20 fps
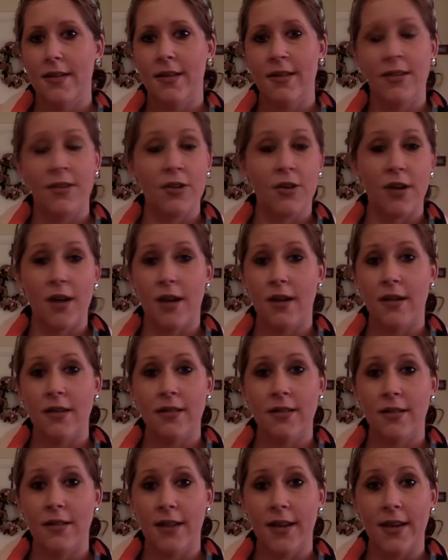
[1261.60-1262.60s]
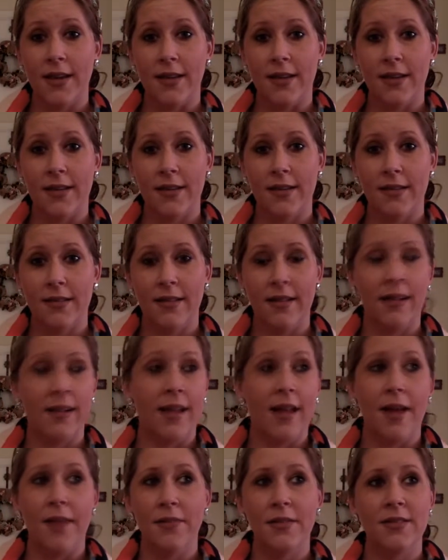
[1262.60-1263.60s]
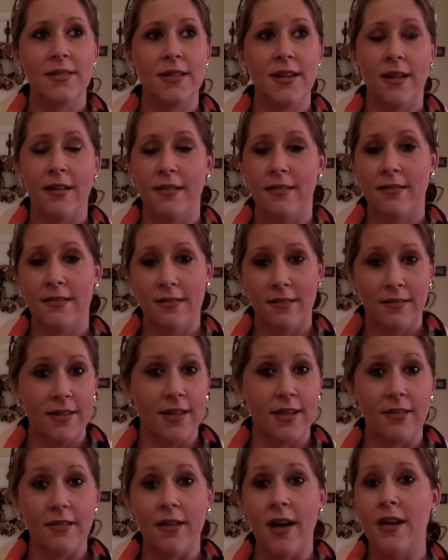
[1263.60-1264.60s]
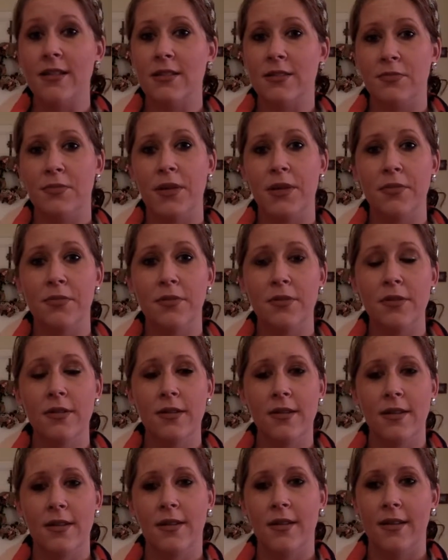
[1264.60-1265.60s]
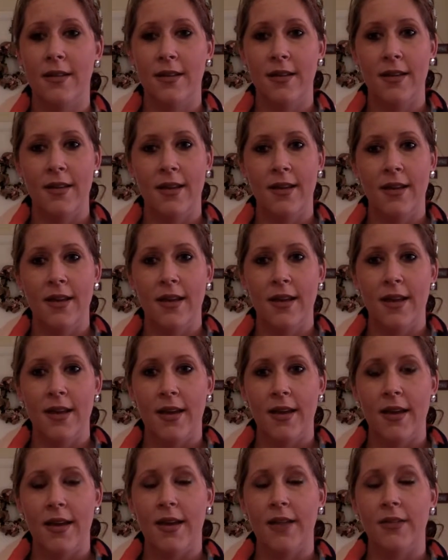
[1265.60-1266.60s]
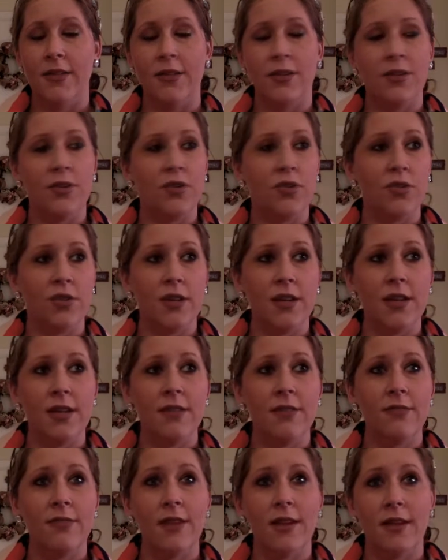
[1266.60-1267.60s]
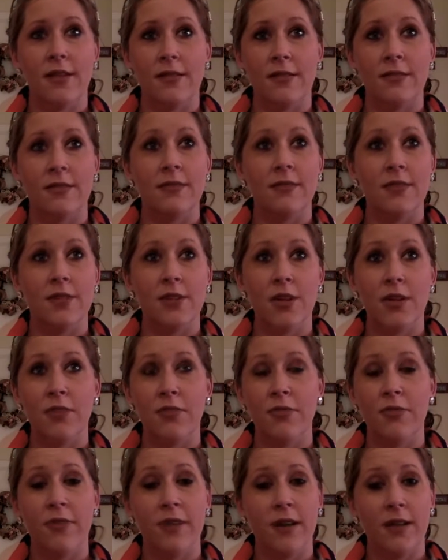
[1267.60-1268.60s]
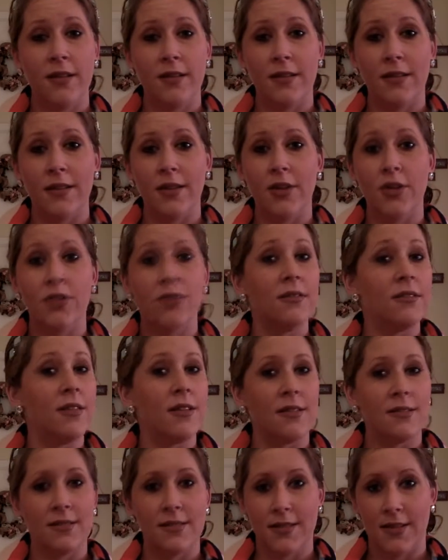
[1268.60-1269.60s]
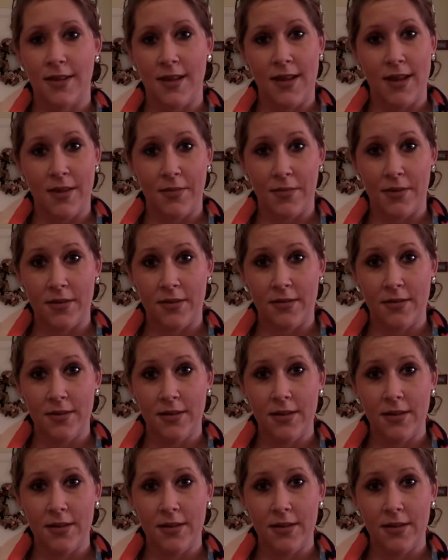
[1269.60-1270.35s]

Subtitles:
they're not all alike. And it happens to like lots of people, and you grieve and you can move on, and like good things can happen